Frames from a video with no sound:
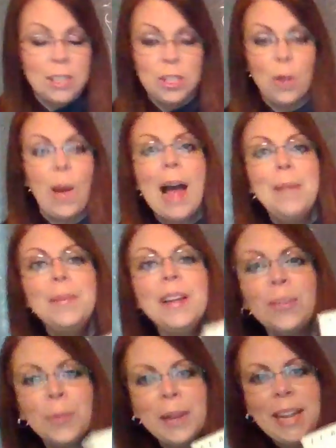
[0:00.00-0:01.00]
So I'm
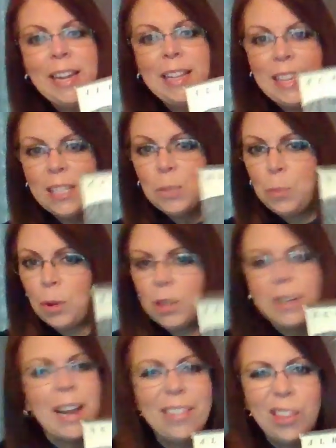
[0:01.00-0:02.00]
going to read this
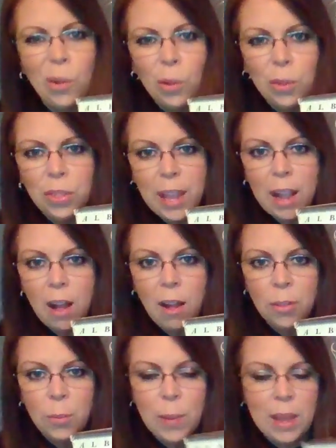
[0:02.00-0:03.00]
book, not the whole thing
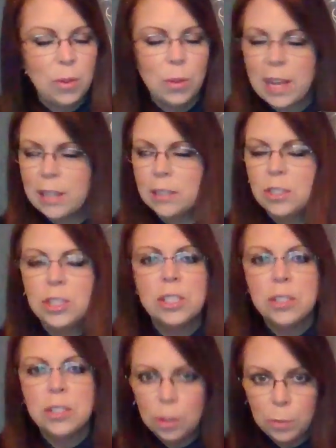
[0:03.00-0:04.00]
all the way through. That is
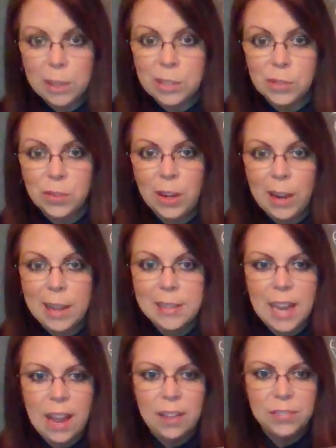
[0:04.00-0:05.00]
just too much for you
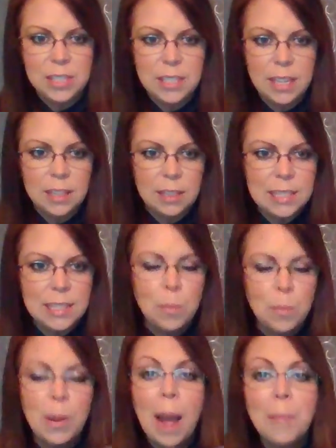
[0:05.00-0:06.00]
guys to have to sit and
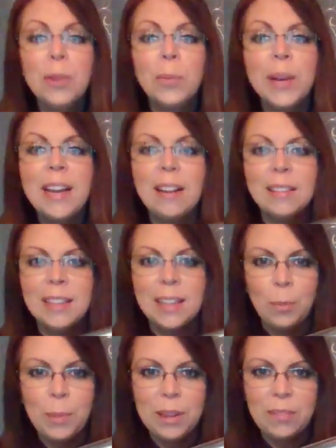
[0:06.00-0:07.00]
listen, but I'm going to read a
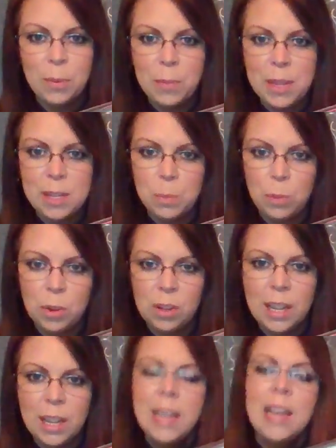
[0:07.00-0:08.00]
little bit from this
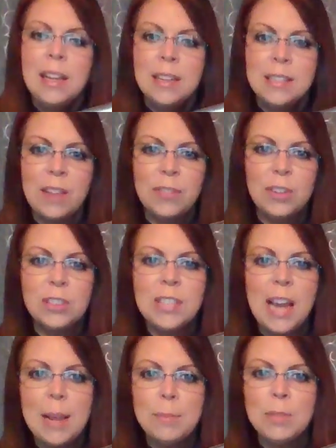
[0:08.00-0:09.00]
book several
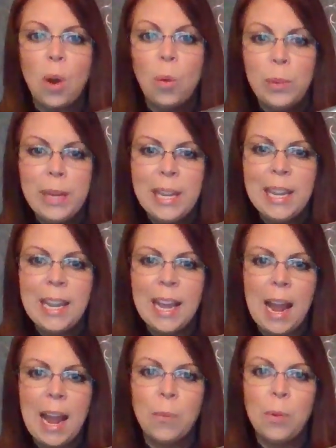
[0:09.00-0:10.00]
times a week
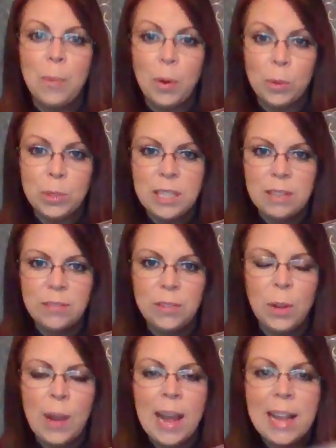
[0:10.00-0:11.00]
and I will post it
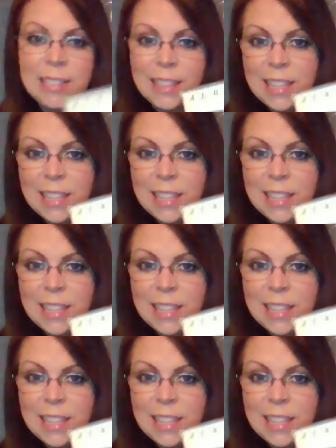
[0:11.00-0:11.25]
for you guys.